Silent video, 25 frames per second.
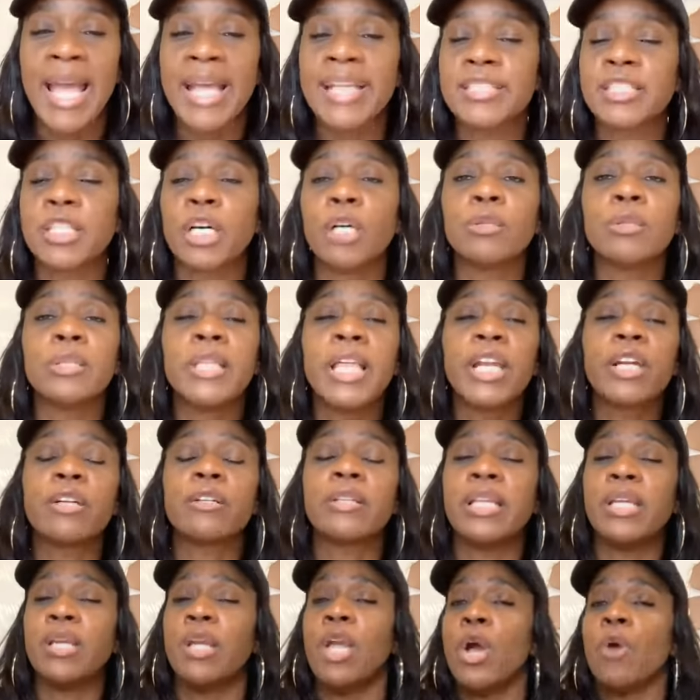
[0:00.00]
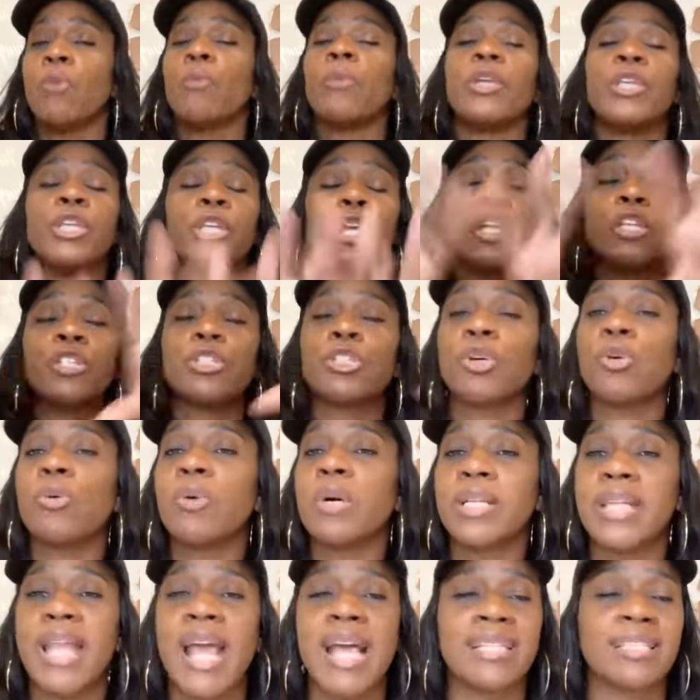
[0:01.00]
And so literally, when you're
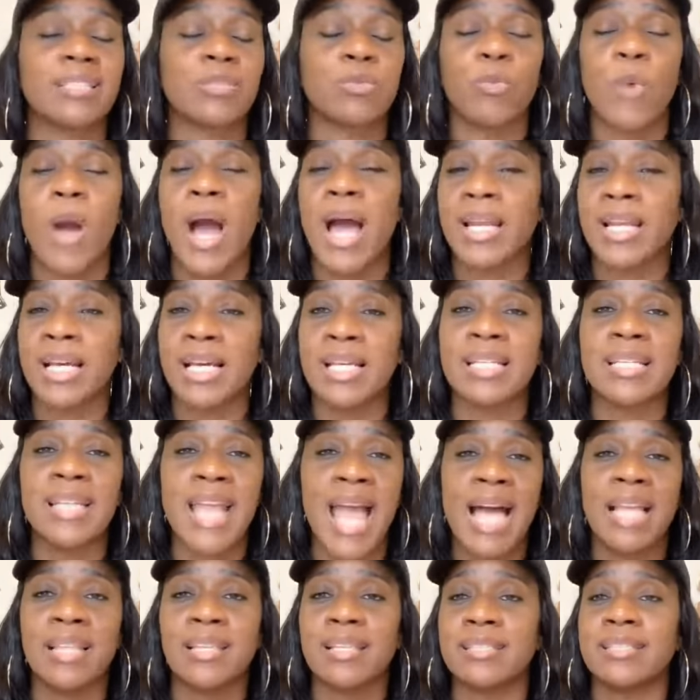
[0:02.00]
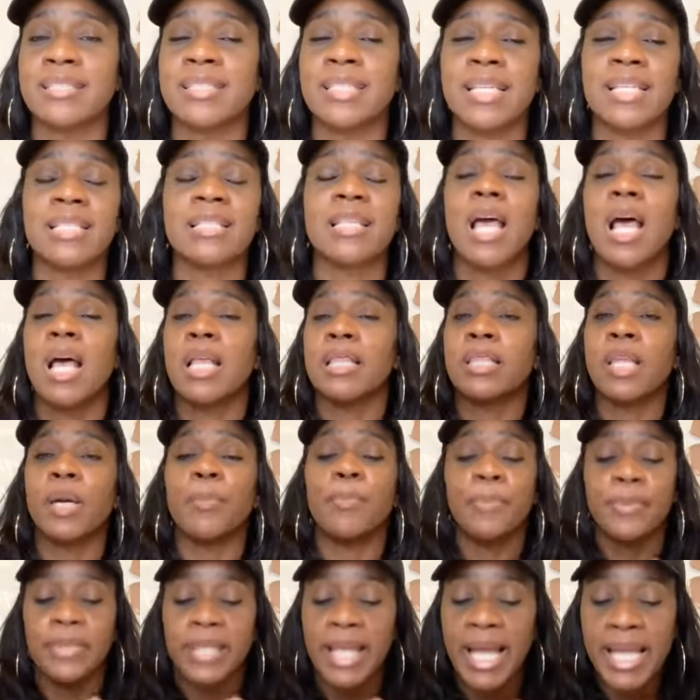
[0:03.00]
doing that SWOT analysis,
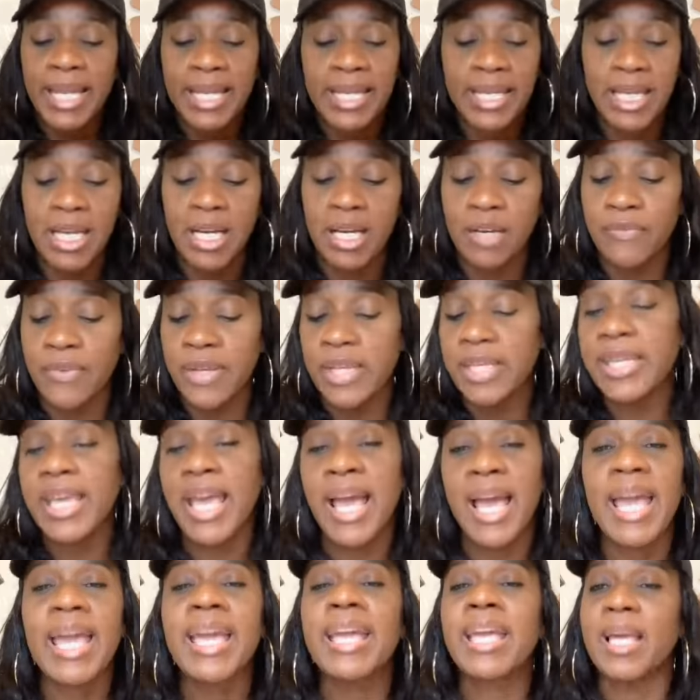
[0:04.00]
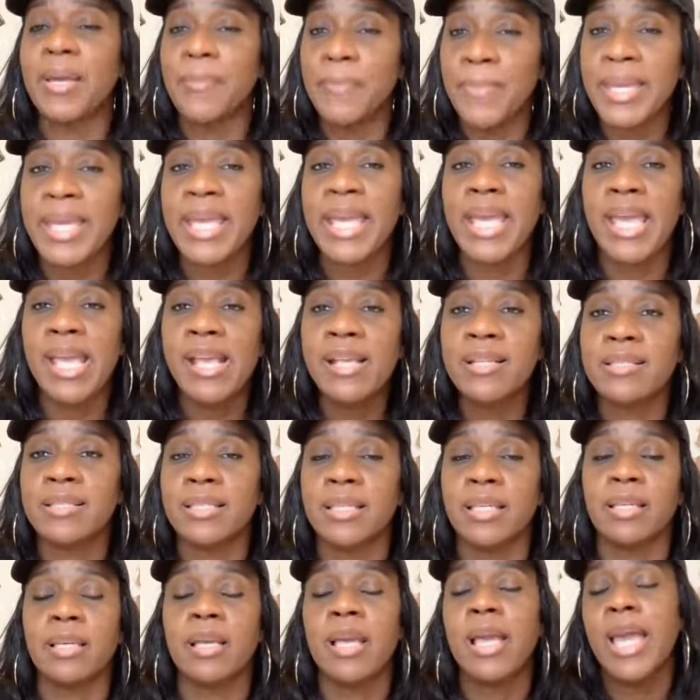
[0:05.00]
the planning of it, yeah, it can be
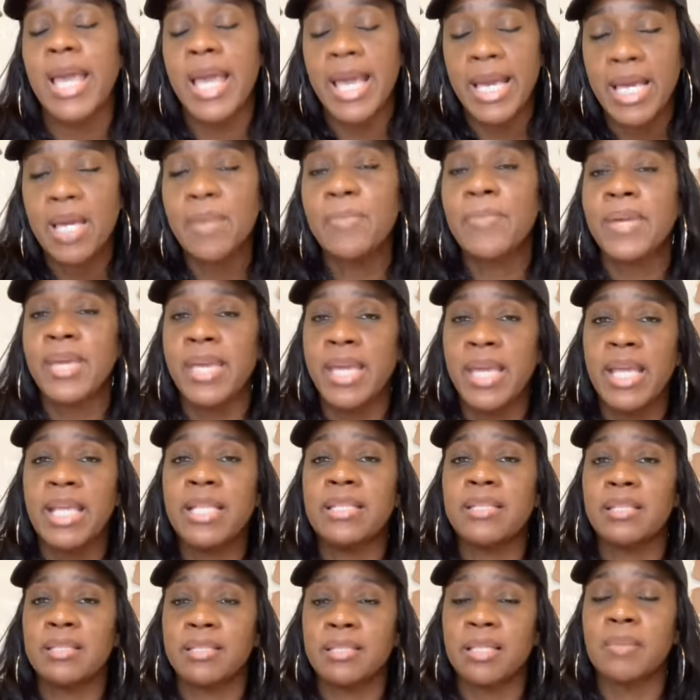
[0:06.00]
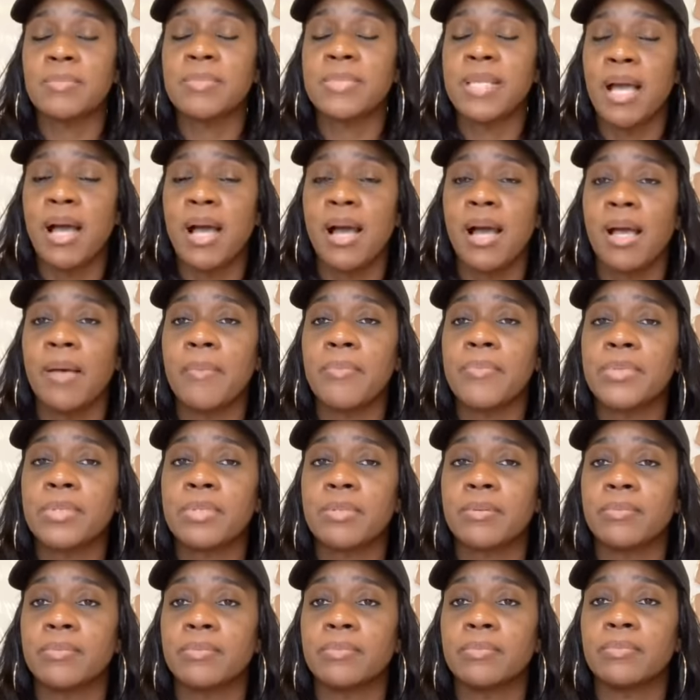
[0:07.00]
easy. It can be easy sometimes.
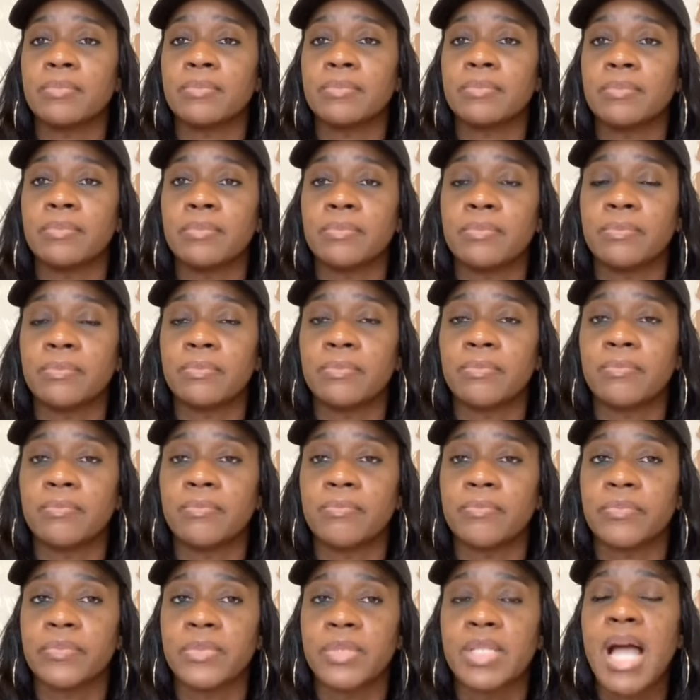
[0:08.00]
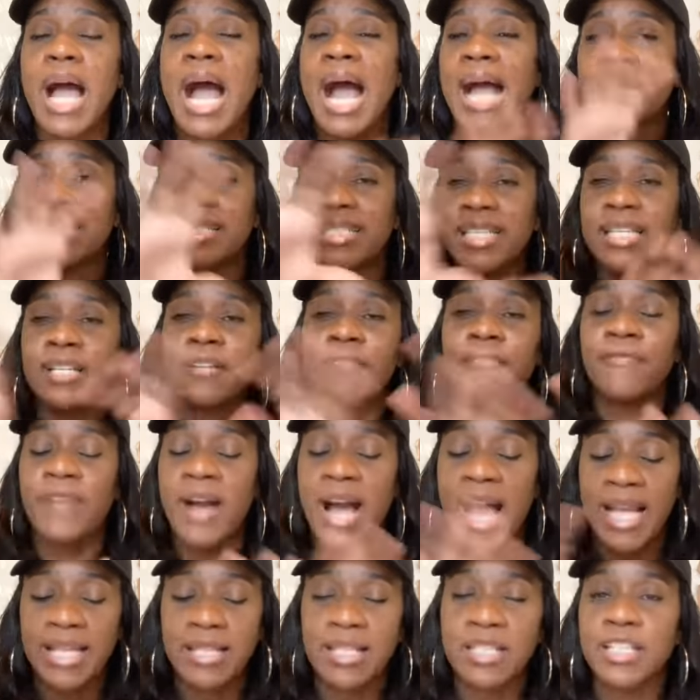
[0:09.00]

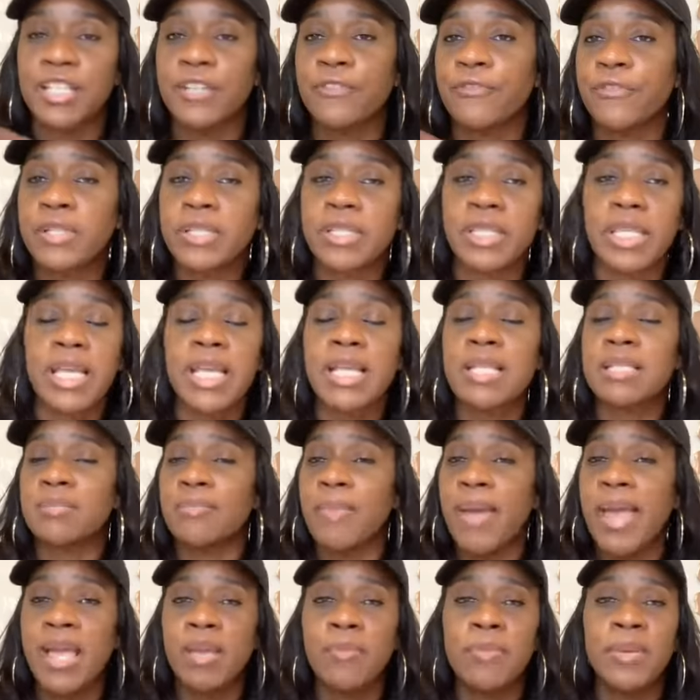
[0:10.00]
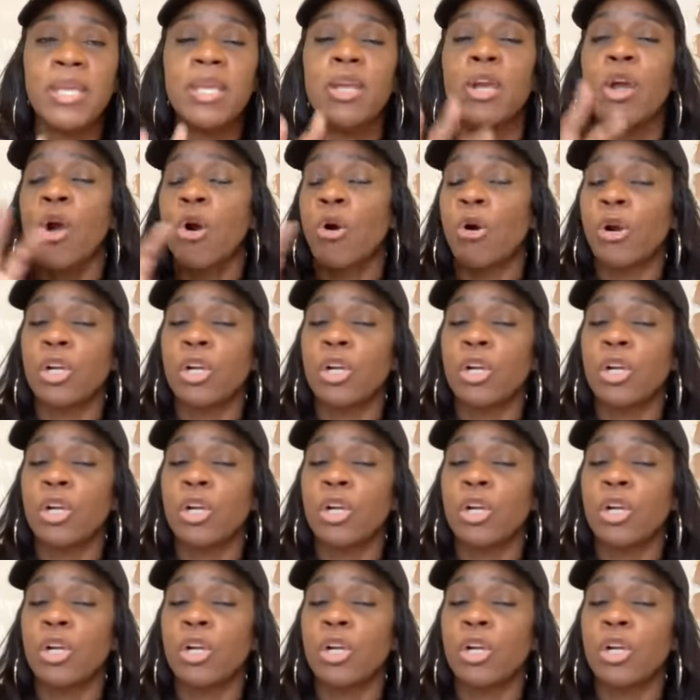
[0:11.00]
Identifying the different things maybe,